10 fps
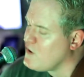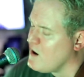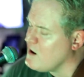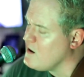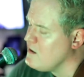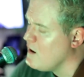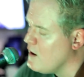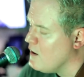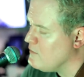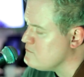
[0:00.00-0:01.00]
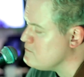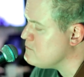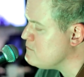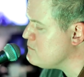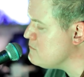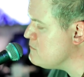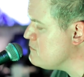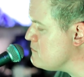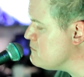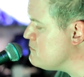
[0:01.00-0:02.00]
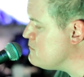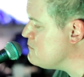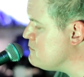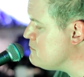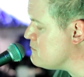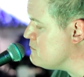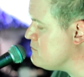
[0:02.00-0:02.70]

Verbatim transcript: You owe it to yourself to catch him live if you get the chance.